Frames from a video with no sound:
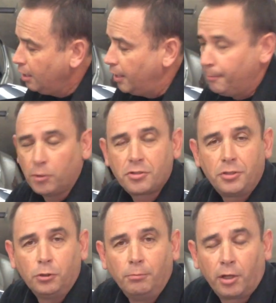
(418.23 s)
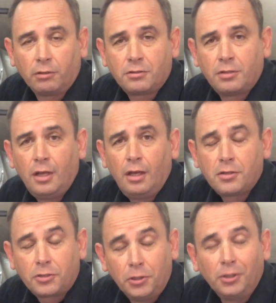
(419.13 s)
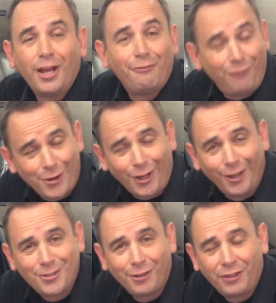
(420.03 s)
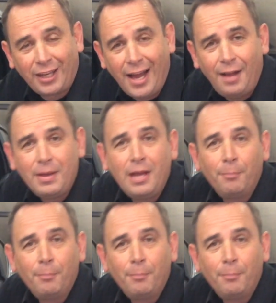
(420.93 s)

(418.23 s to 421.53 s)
and more still models, still photos of the car.